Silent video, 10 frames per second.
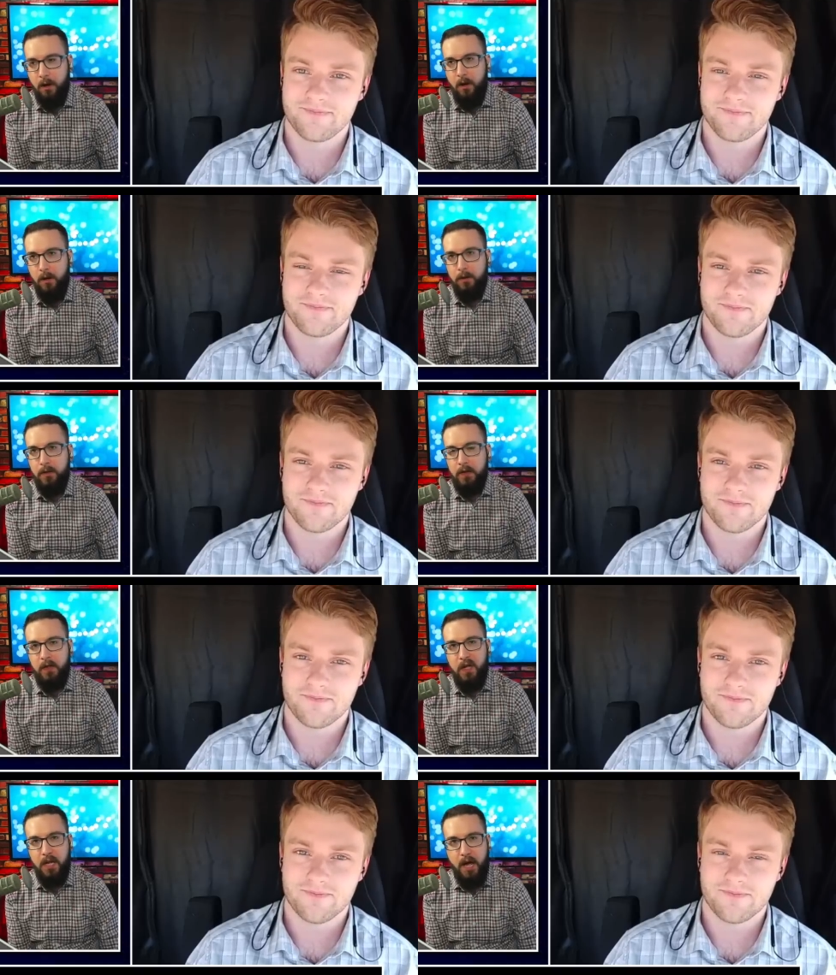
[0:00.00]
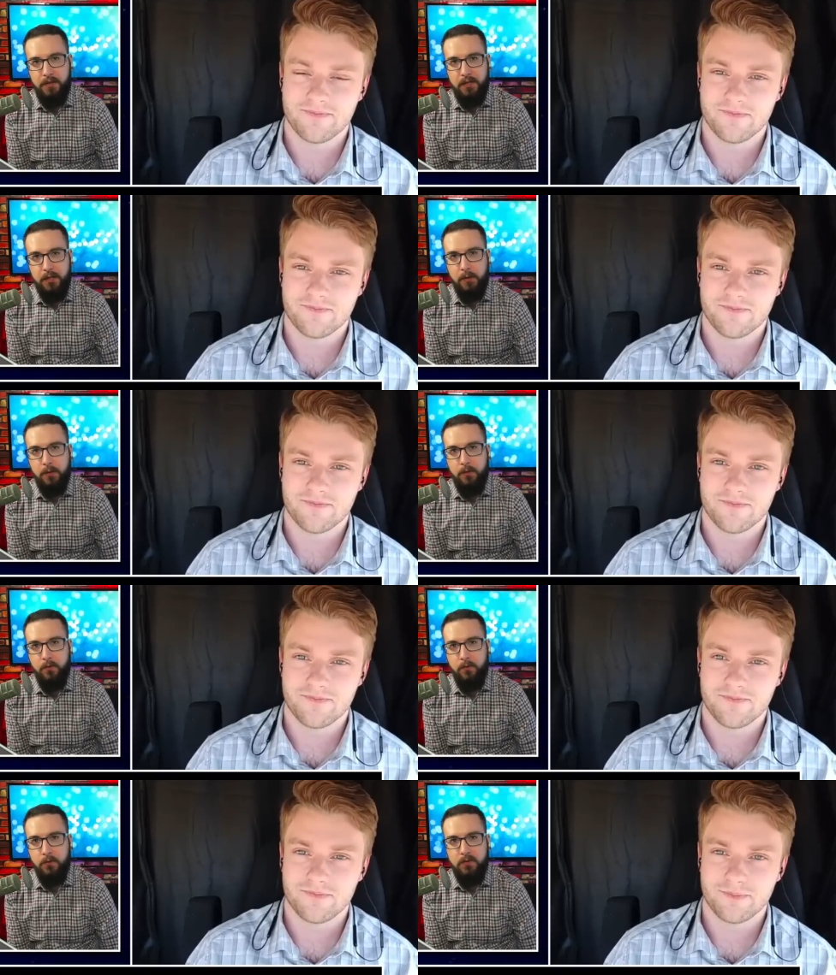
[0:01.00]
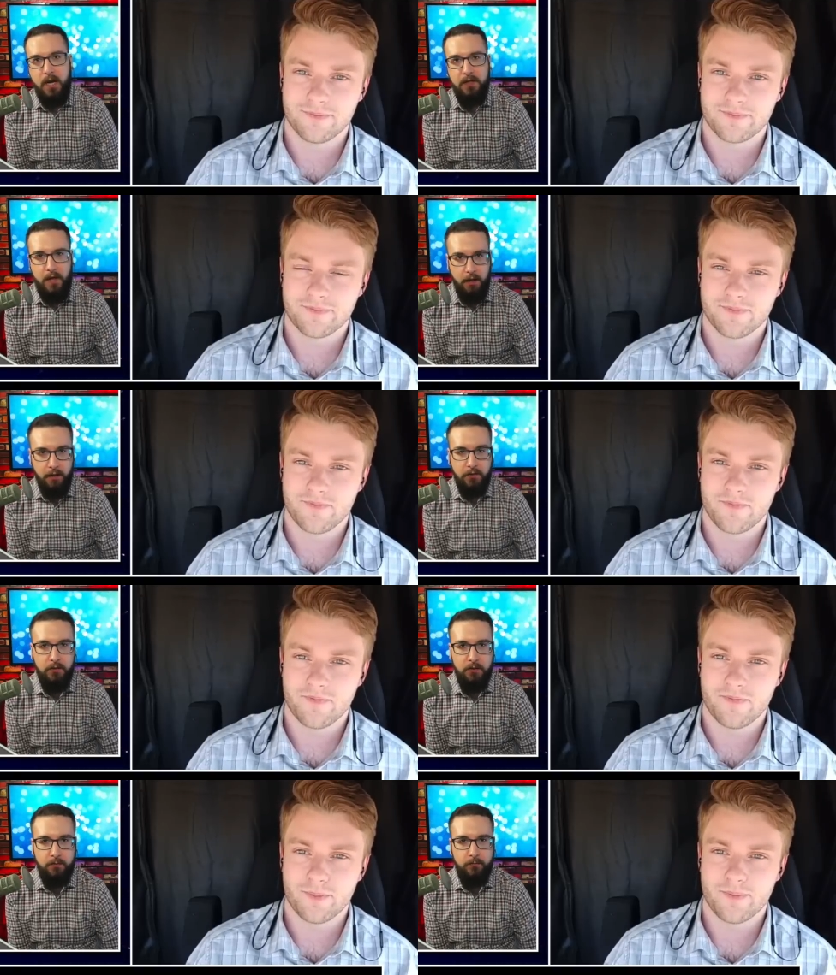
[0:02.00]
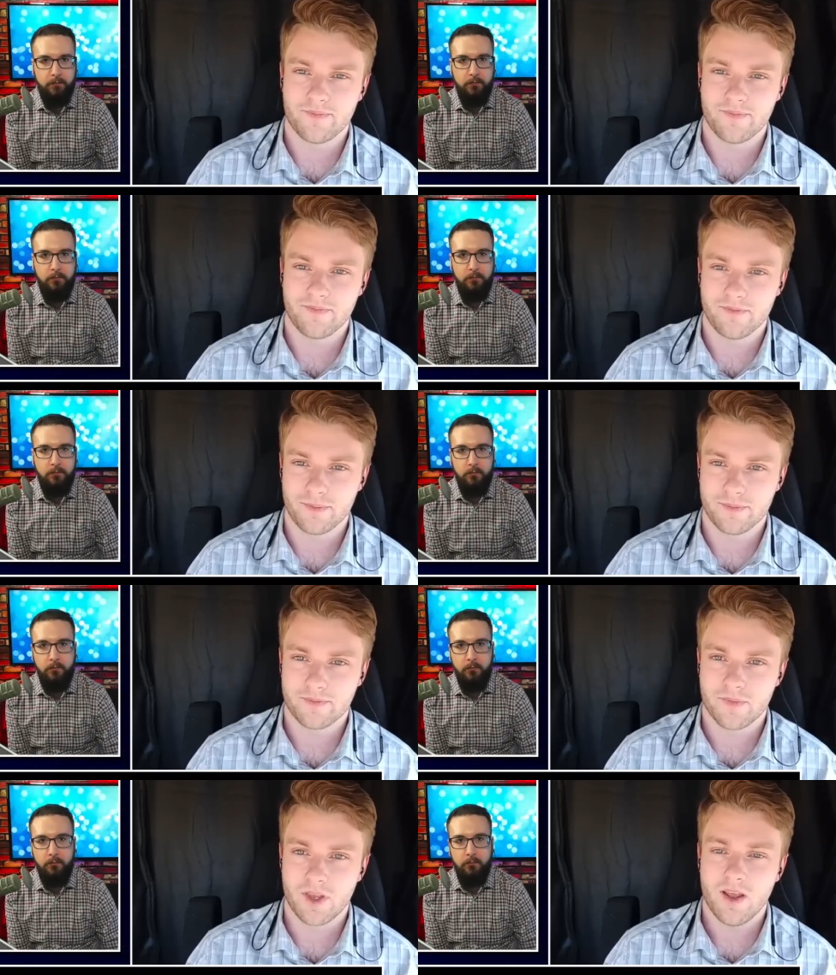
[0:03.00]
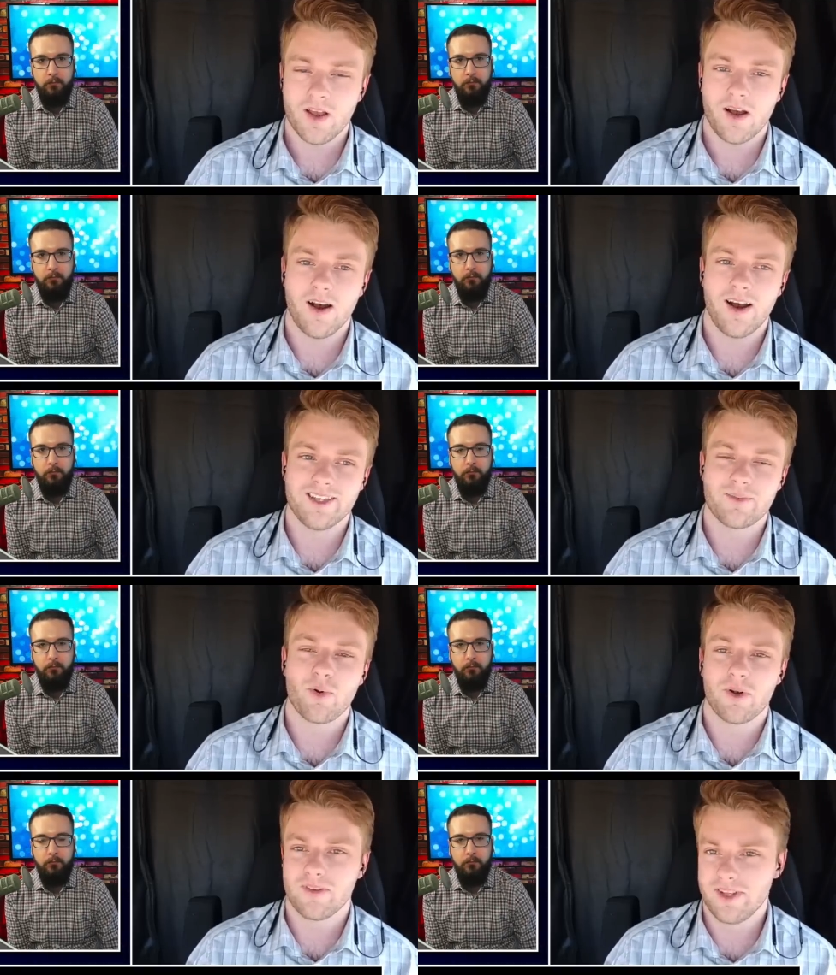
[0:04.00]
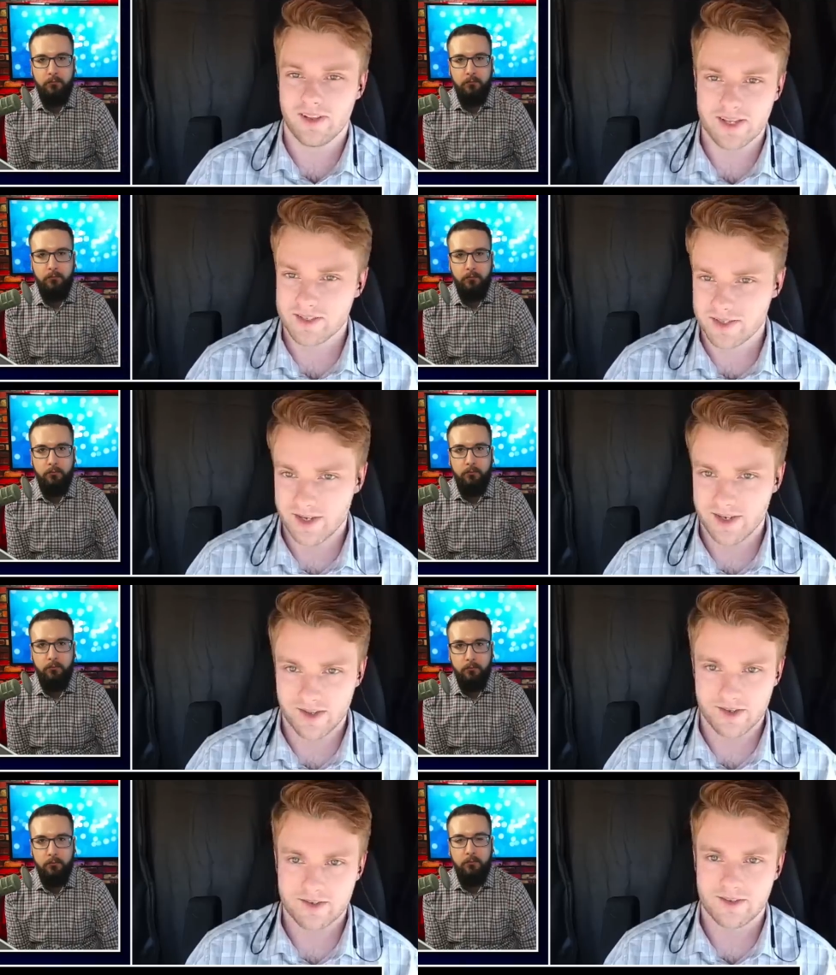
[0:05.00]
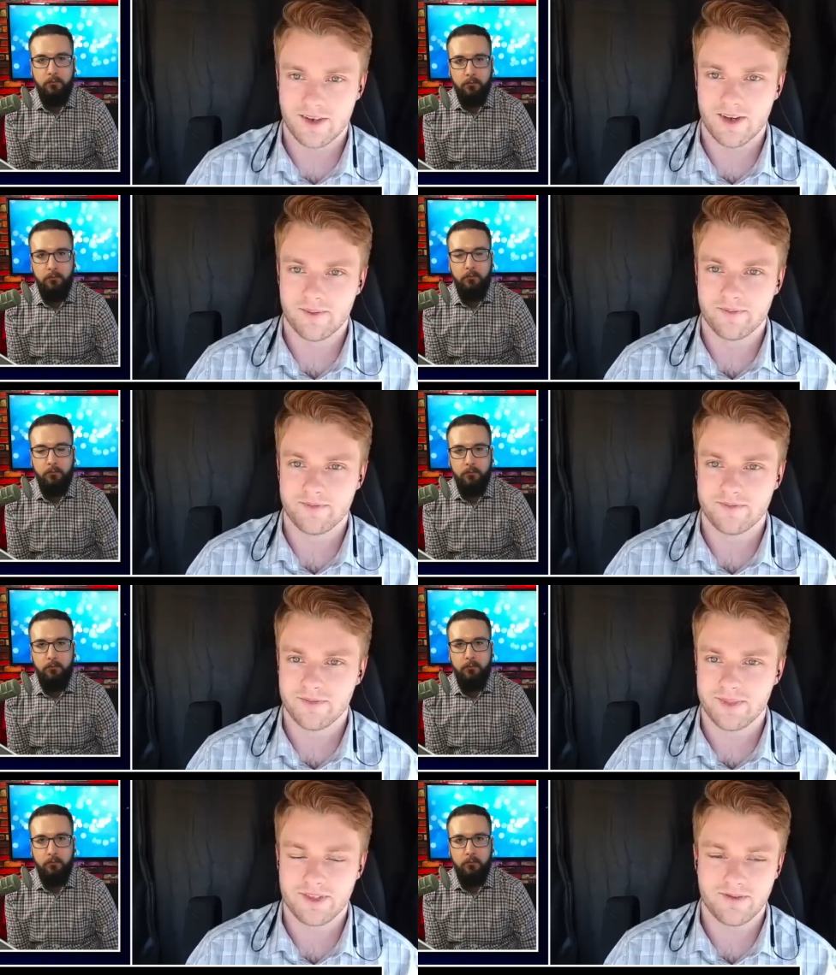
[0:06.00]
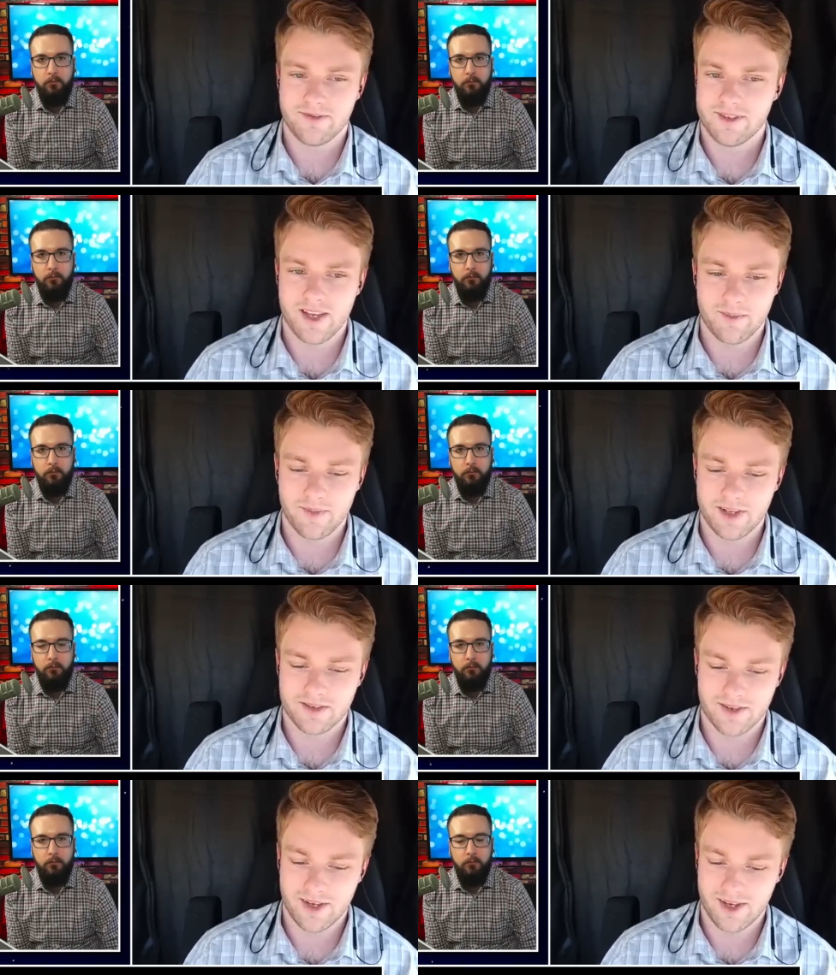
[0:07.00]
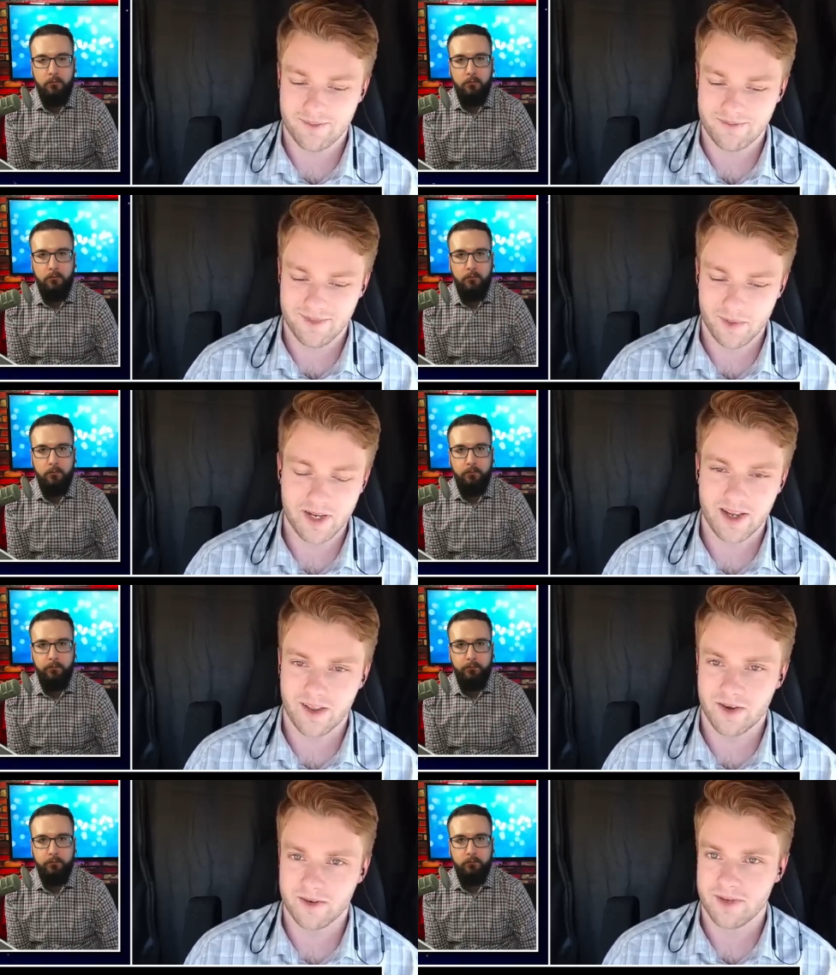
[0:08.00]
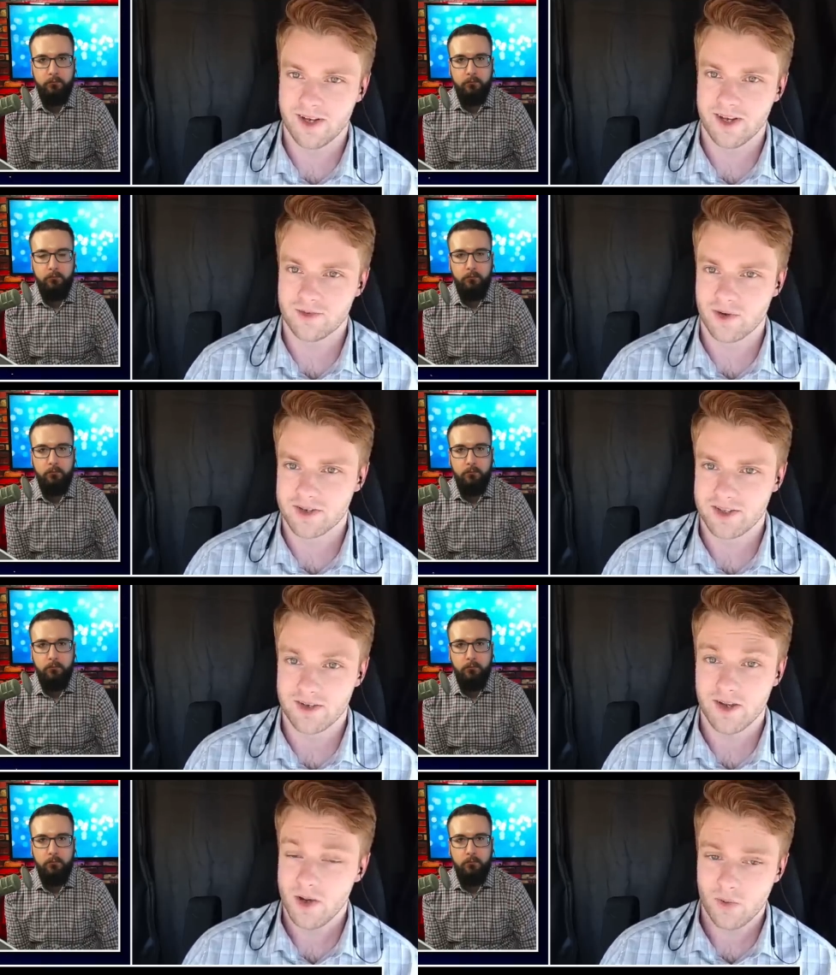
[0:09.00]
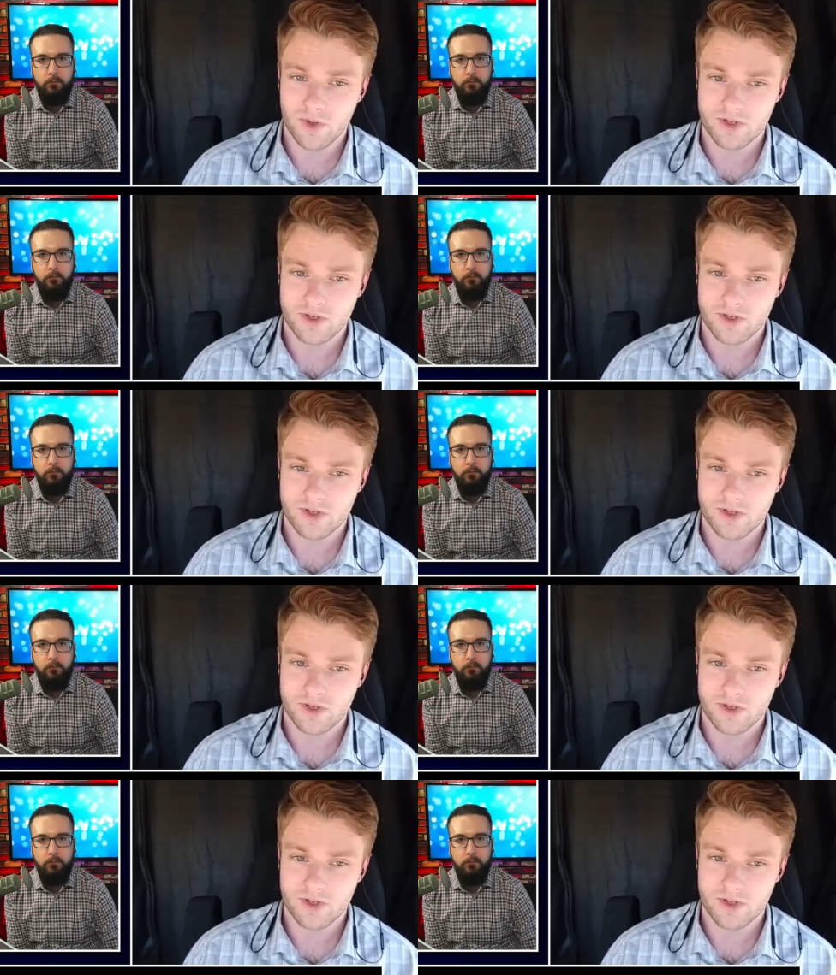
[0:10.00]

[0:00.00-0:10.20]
Speaker 1: on legalizing psychedelics?
Speaker 2: Uh, I support legalizing psychedelics, um, same as uh, you know, many other uh, drugs that we